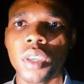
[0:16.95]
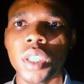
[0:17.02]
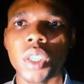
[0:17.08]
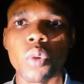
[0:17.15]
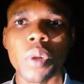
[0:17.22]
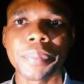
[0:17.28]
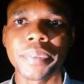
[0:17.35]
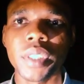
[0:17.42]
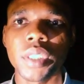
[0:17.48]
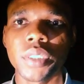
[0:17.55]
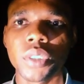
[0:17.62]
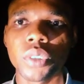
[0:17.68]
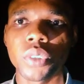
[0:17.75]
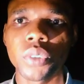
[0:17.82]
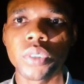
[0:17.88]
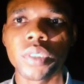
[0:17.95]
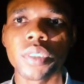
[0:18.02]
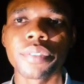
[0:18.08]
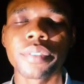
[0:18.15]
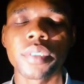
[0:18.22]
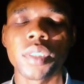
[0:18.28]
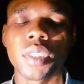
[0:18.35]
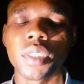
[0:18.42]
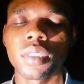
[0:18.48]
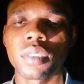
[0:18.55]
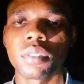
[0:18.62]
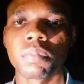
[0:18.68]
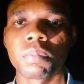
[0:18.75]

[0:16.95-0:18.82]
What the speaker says: The websites you use every day,